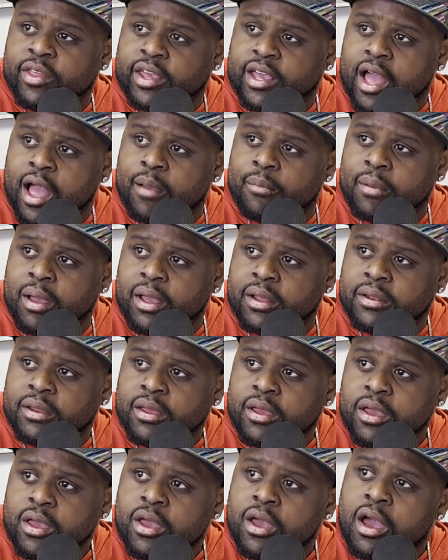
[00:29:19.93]
the combine.
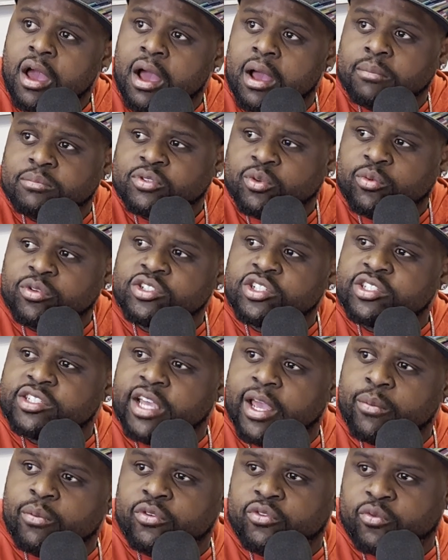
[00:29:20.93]
So we'll just
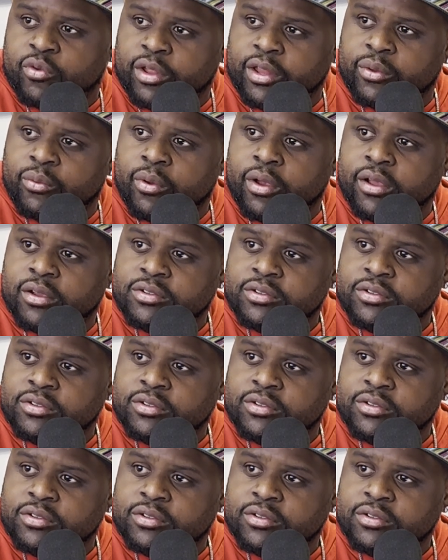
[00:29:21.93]
say it was really well.